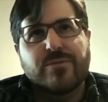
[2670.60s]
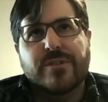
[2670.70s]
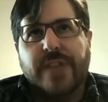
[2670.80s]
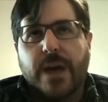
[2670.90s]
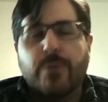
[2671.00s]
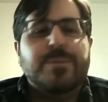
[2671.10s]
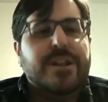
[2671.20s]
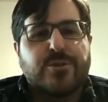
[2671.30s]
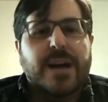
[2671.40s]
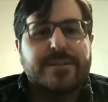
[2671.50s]
they would be
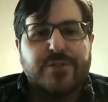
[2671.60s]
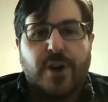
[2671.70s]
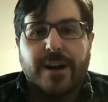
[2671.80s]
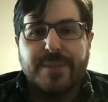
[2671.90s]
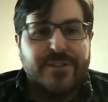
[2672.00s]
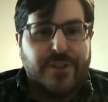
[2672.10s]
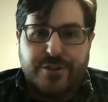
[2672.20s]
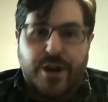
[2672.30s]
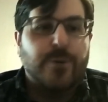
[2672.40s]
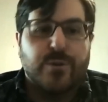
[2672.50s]
an attractive target because their
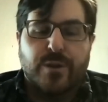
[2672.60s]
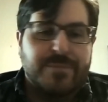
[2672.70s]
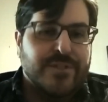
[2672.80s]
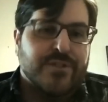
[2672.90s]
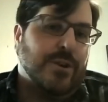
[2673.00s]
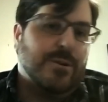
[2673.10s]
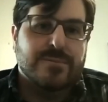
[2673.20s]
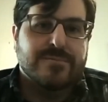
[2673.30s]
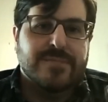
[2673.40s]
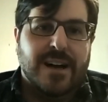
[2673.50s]
coats would have been
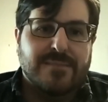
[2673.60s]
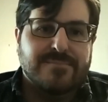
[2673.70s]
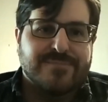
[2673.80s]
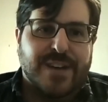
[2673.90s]
so um,